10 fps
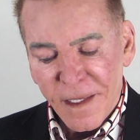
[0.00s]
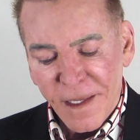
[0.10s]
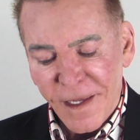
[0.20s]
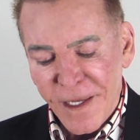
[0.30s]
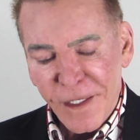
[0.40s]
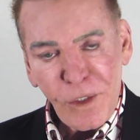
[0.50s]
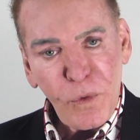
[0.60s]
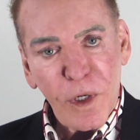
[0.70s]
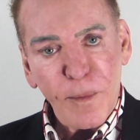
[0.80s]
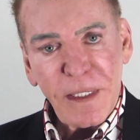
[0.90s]
Uh, you
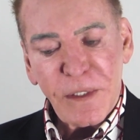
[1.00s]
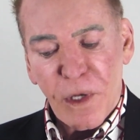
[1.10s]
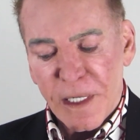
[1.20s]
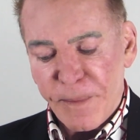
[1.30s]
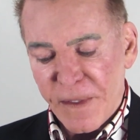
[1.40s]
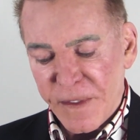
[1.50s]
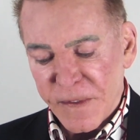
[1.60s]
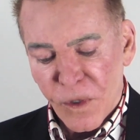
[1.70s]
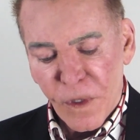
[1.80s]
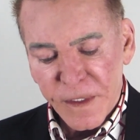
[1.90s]
hear me talk about
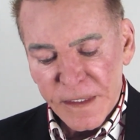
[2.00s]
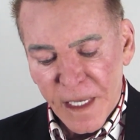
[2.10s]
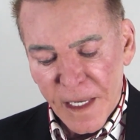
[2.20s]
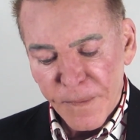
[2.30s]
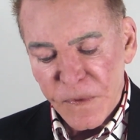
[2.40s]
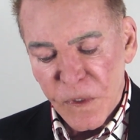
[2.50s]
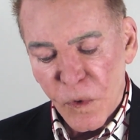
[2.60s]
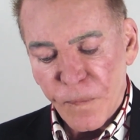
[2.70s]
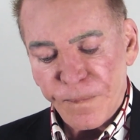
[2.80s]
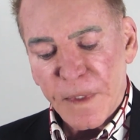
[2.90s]
this all the time.
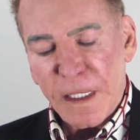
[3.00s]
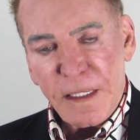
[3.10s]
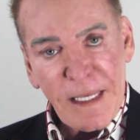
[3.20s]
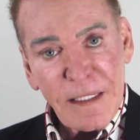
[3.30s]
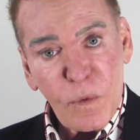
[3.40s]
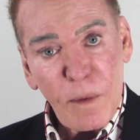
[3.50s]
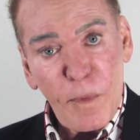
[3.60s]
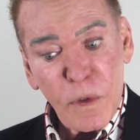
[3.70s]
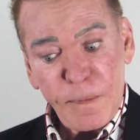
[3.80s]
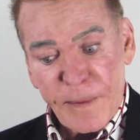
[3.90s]
So that's what
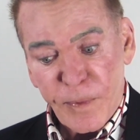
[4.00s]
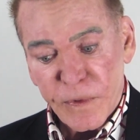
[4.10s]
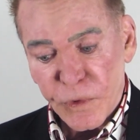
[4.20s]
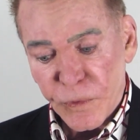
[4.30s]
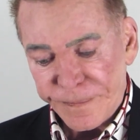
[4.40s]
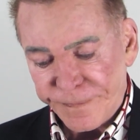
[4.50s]
most people do.